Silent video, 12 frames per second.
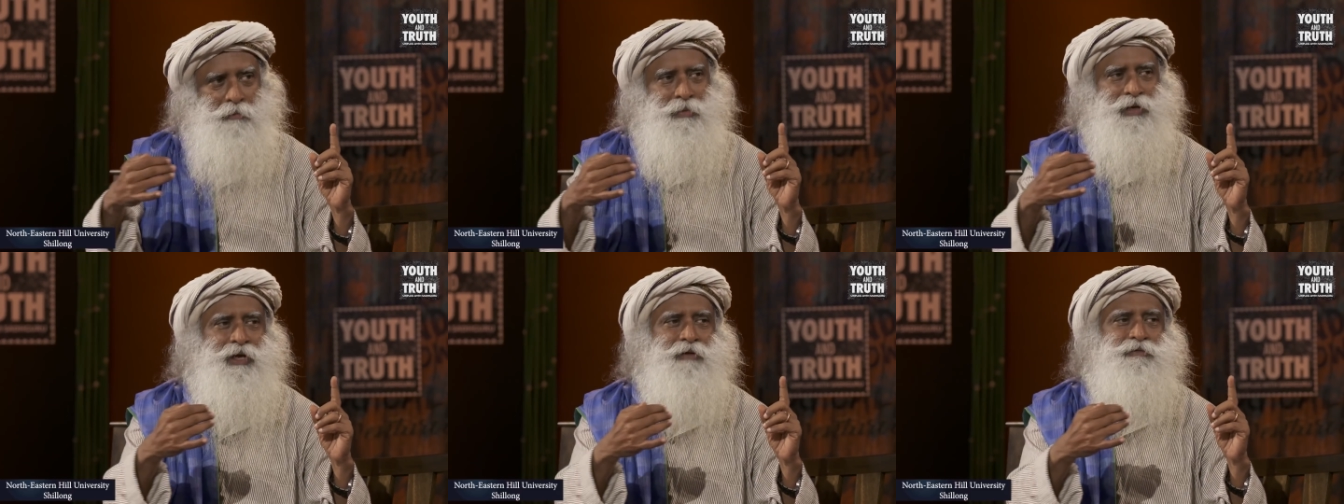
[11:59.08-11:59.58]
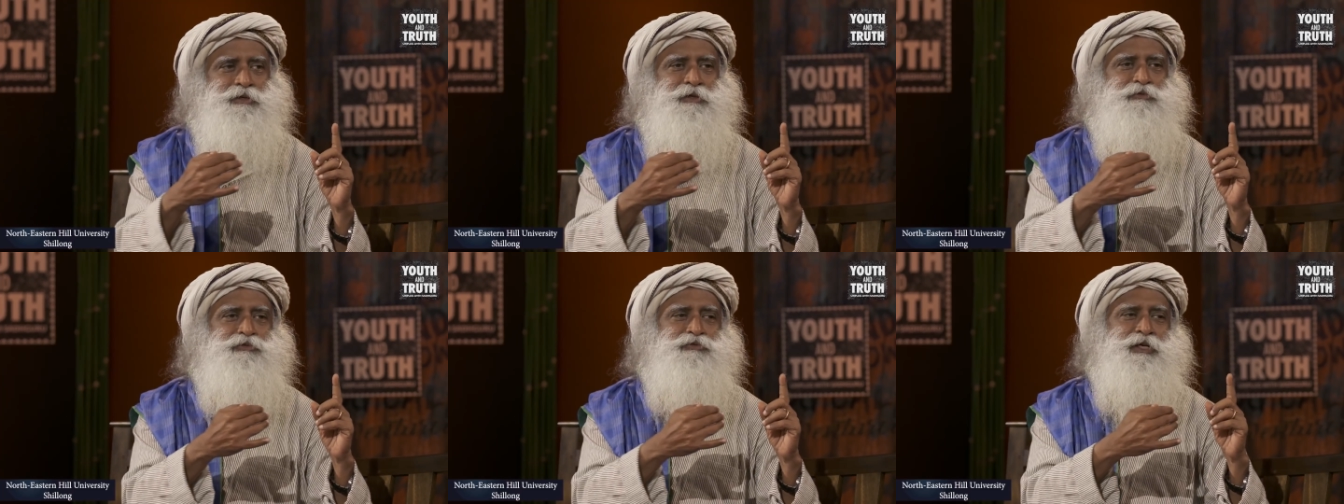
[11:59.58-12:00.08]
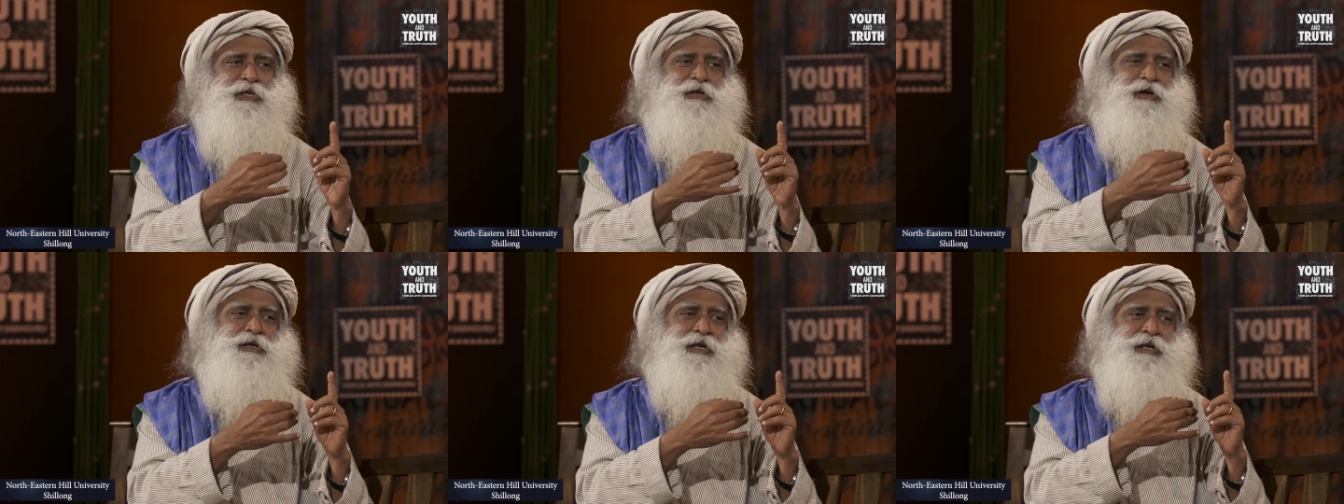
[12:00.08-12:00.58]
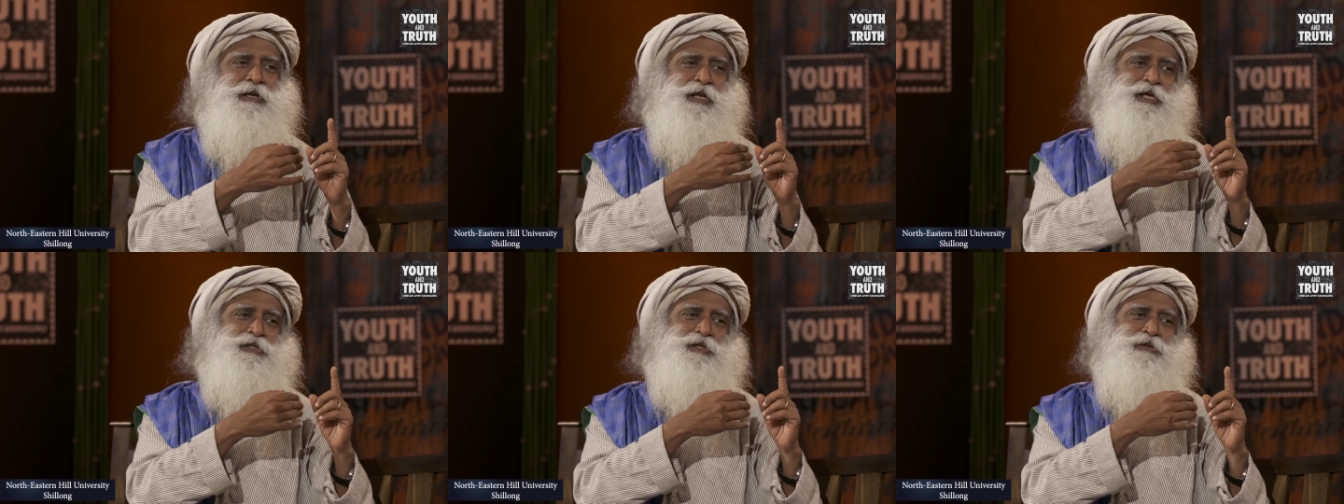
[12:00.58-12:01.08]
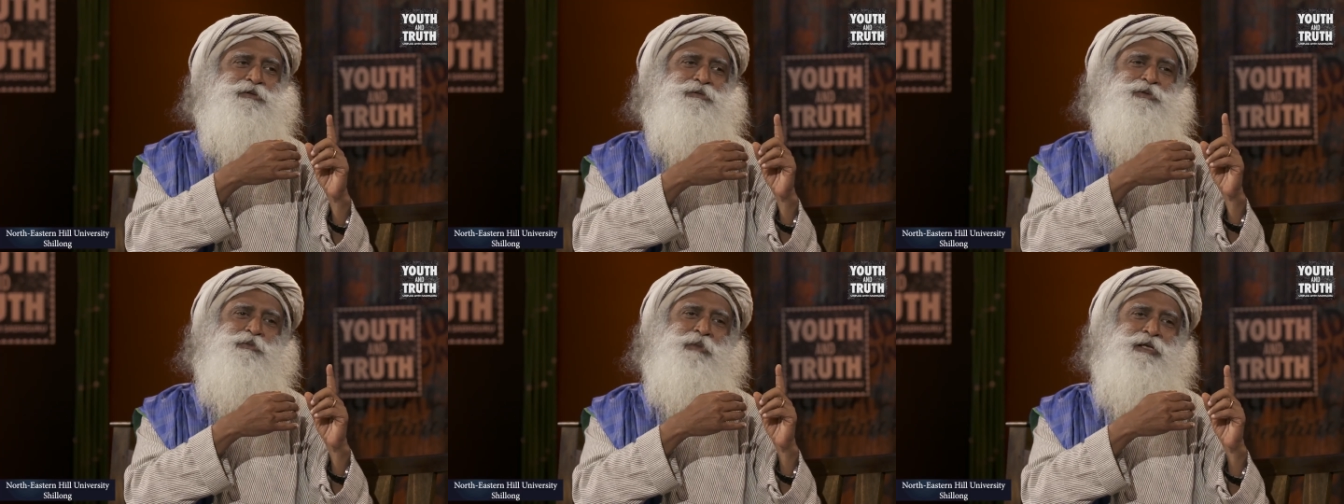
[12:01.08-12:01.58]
But after a week or 10 days or 2